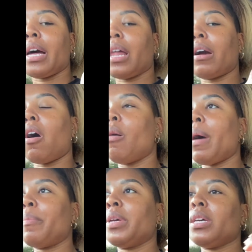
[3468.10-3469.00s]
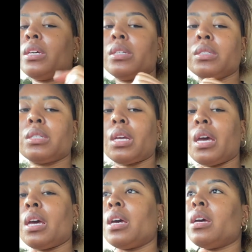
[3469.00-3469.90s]
like all my bins
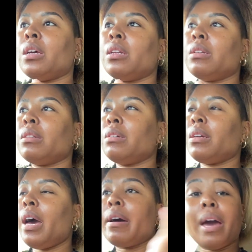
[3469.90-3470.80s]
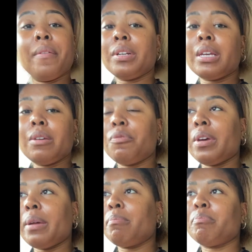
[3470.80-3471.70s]
and yeah, everything
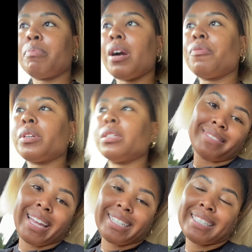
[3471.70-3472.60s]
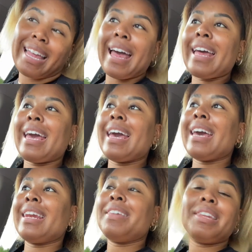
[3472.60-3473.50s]
fit perfectly. That's that.
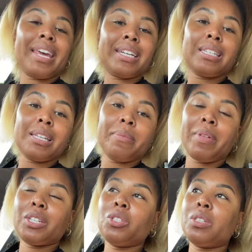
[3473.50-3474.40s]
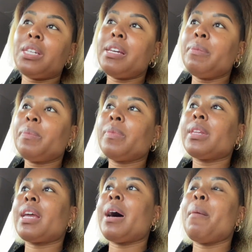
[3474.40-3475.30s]
And in the next clip that you see,
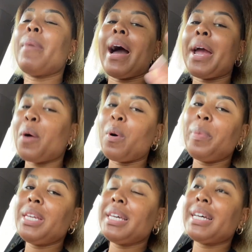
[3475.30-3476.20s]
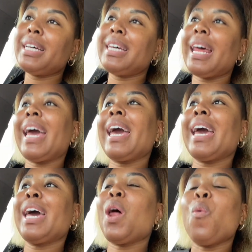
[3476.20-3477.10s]
my hair will be done
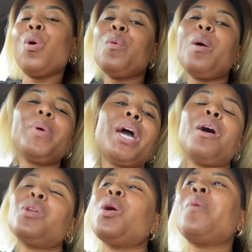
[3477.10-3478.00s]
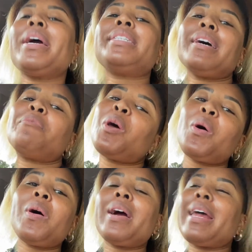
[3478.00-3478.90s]
and we will be on our way to
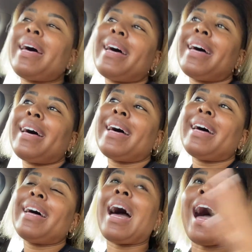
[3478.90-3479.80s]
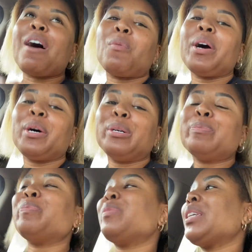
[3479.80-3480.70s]
Florida. Well,
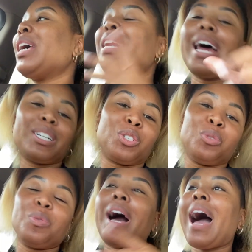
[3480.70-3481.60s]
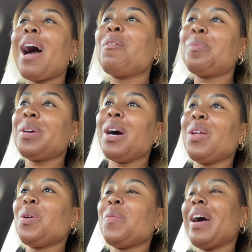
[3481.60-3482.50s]
not you. I will be on
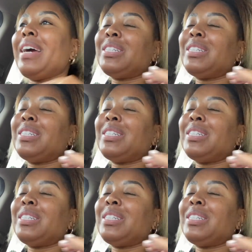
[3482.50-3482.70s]
the way